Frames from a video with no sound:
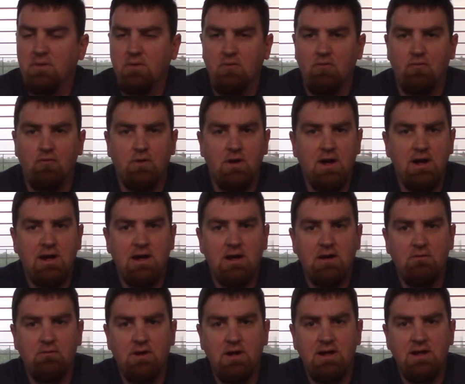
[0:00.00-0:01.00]

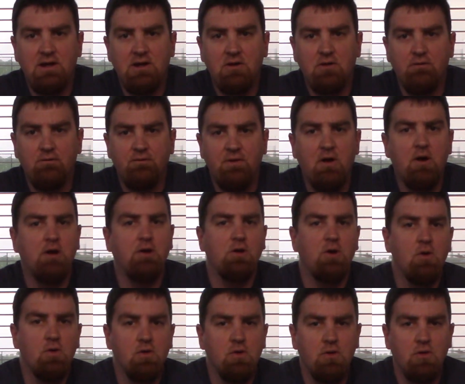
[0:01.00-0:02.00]
right here, very
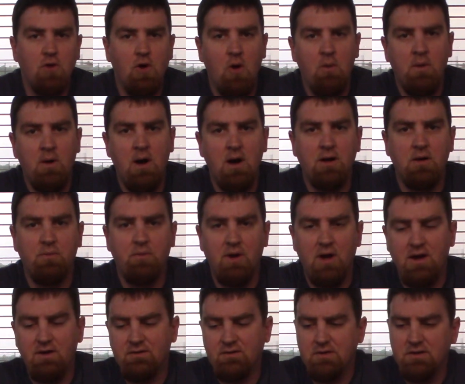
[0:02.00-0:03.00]
local, Omaha,
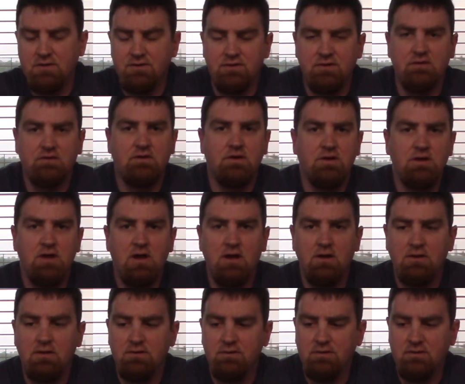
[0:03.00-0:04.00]
Nebraska. It's the city
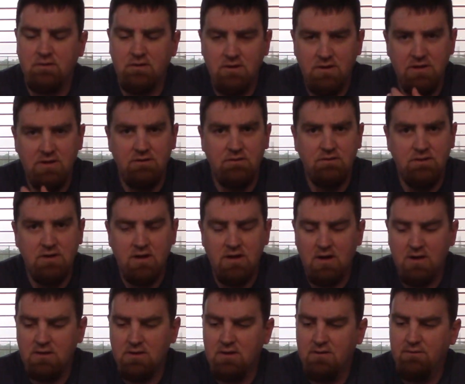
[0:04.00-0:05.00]
and state
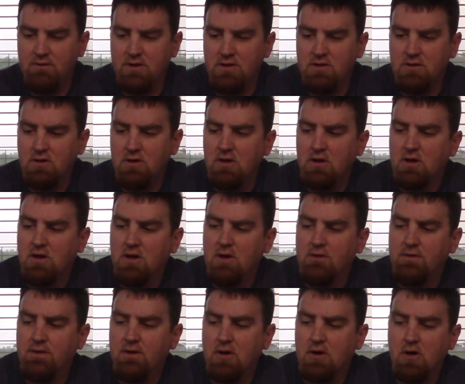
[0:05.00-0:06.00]
I live in.
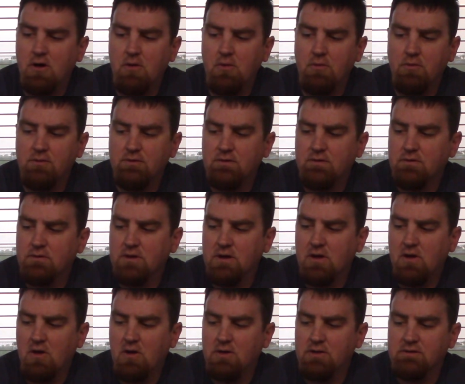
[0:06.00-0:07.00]
They
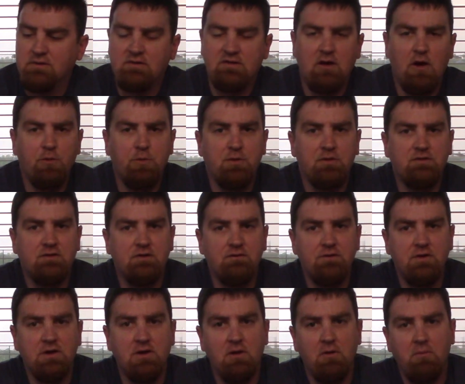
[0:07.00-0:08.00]
call it South
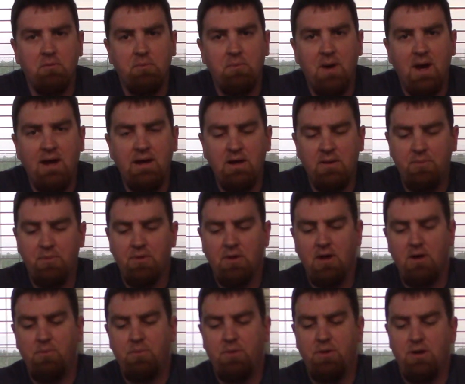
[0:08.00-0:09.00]
Pacific Pineapple
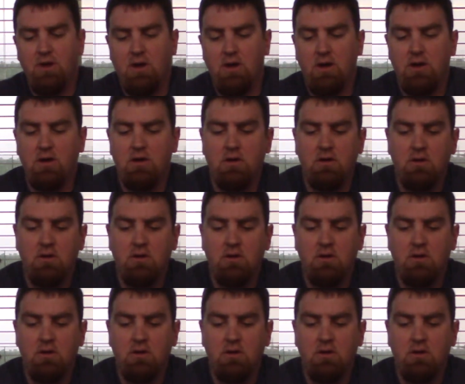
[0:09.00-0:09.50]
IPA.